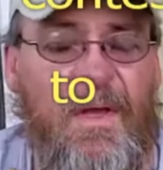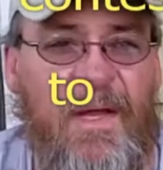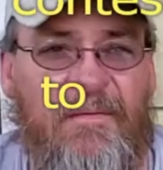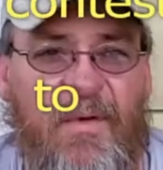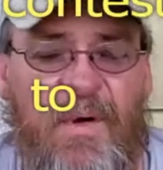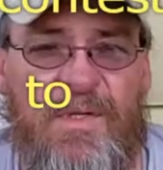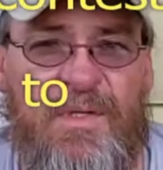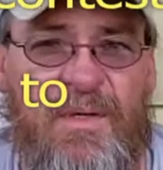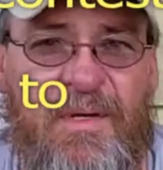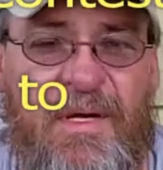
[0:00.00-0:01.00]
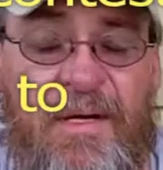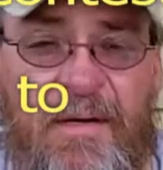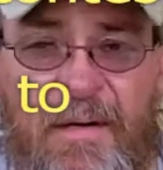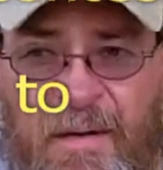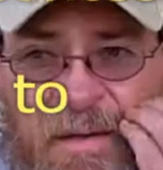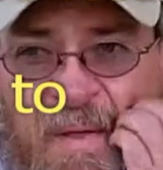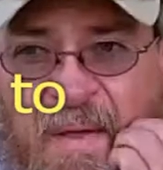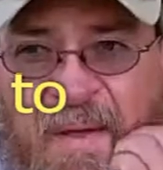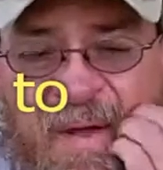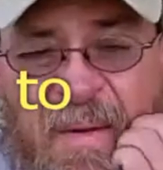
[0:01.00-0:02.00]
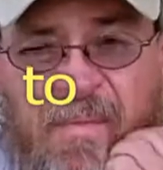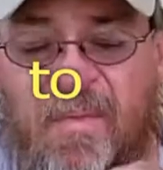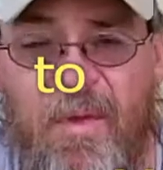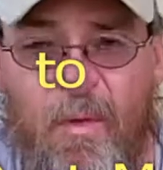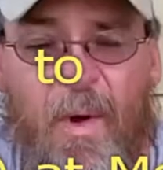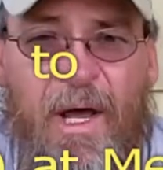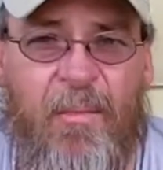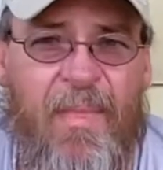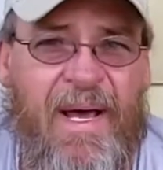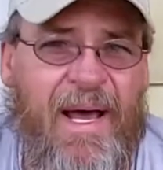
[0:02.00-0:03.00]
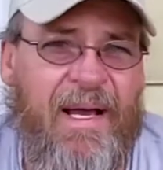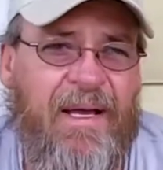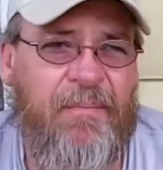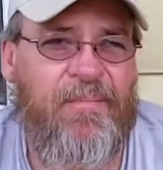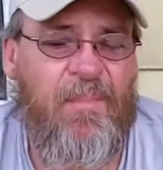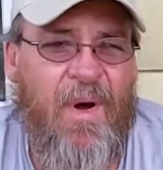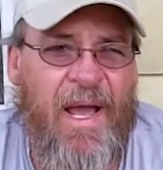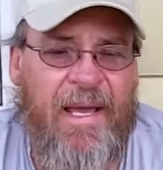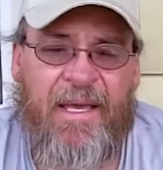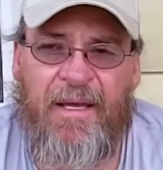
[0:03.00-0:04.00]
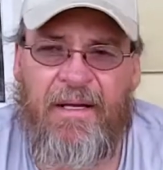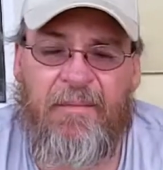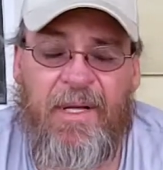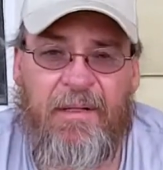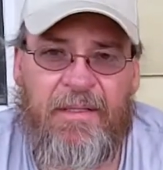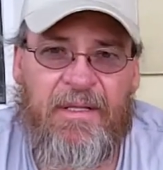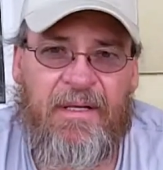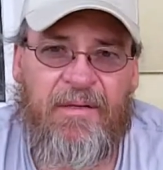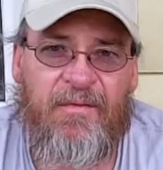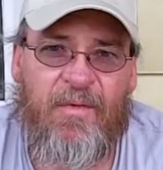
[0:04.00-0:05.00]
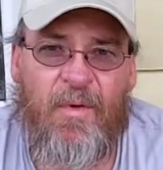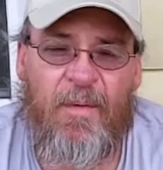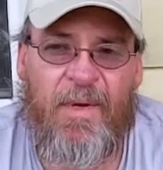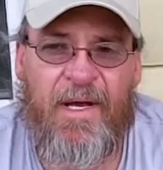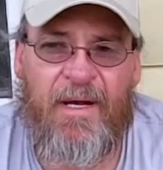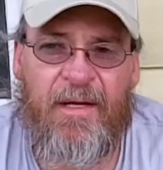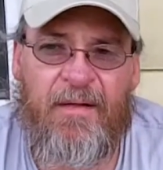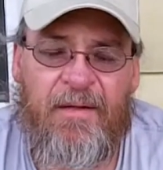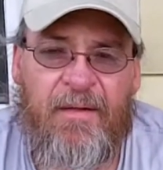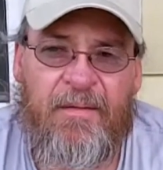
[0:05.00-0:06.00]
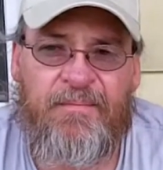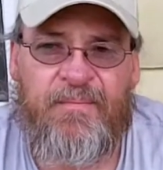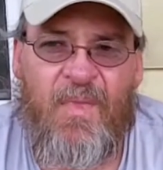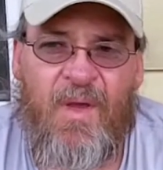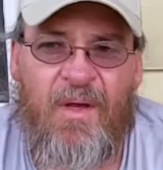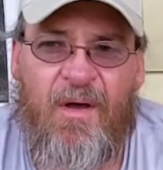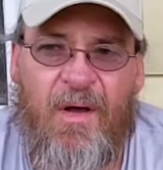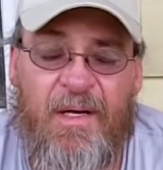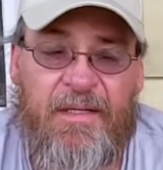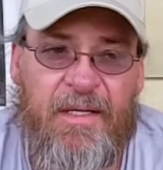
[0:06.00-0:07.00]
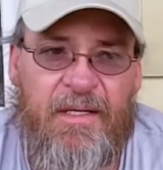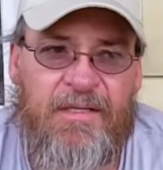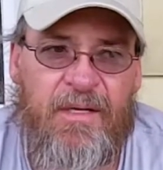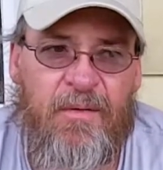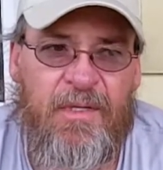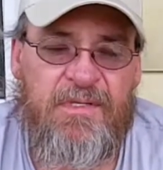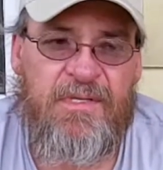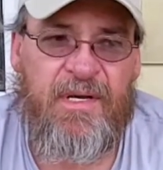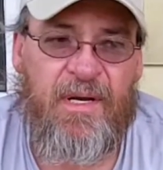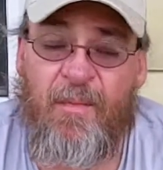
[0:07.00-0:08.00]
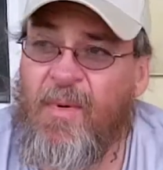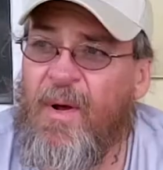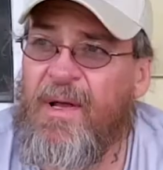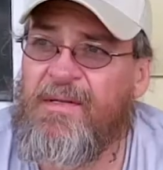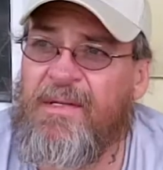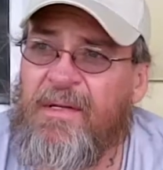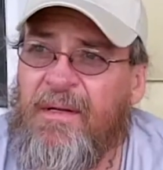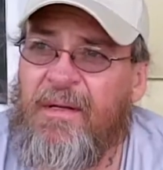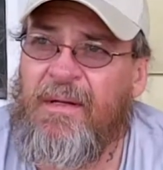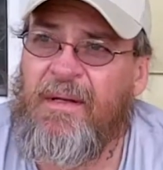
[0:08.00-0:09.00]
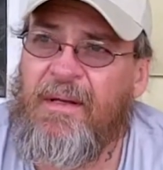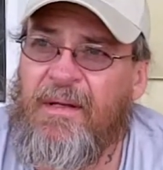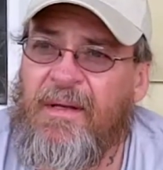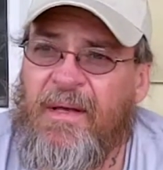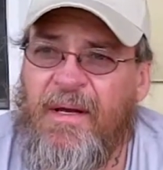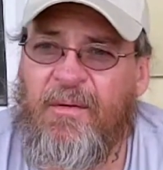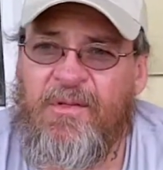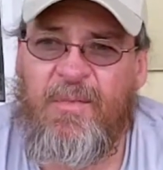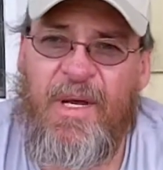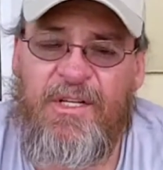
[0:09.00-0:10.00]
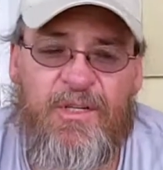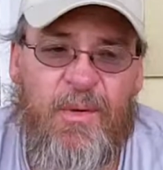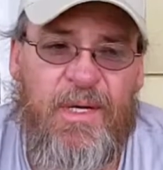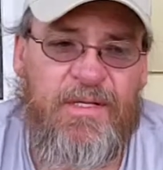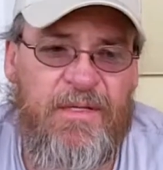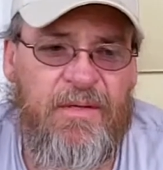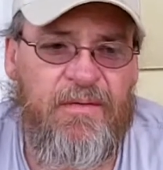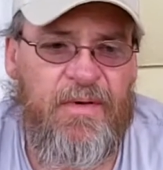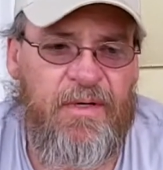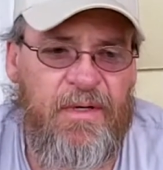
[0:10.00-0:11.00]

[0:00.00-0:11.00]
Hey folks, Scoot here. A little while back, Mike at metaldetectinforum had a contest I won second prize in, and it was my choice of